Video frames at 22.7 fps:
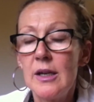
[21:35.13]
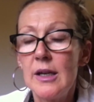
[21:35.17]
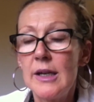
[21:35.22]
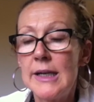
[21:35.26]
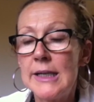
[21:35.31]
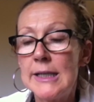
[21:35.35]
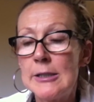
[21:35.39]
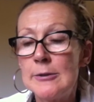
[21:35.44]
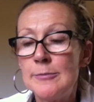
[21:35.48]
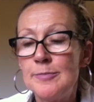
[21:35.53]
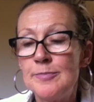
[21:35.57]

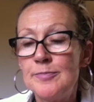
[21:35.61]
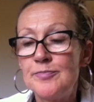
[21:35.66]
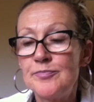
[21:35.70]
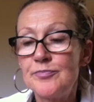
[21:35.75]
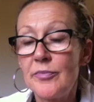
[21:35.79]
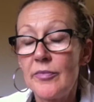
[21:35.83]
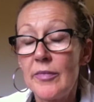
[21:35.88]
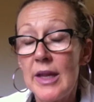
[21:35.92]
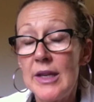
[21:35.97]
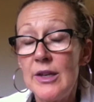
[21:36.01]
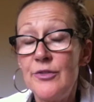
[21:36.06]
And
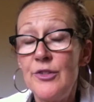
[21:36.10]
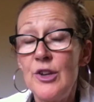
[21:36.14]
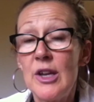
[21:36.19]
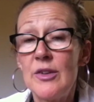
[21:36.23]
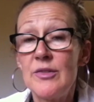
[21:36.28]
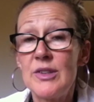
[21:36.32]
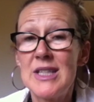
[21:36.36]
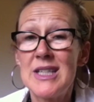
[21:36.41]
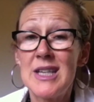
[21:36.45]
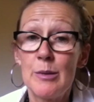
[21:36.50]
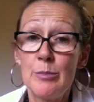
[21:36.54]
if you
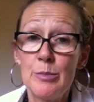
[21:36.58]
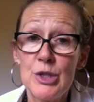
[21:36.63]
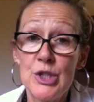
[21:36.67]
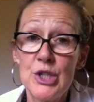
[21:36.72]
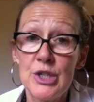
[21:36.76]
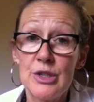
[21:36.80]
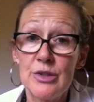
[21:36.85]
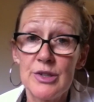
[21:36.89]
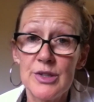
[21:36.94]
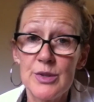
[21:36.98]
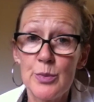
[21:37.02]
have a
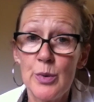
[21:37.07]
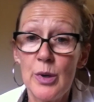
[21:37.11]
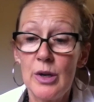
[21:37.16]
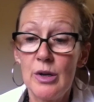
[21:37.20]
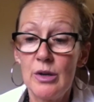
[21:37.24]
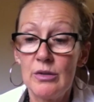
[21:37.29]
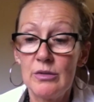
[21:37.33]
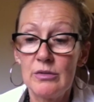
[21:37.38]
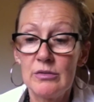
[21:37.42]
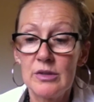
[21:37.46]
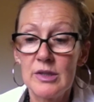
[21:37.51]
temperature as
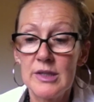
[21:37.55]
well,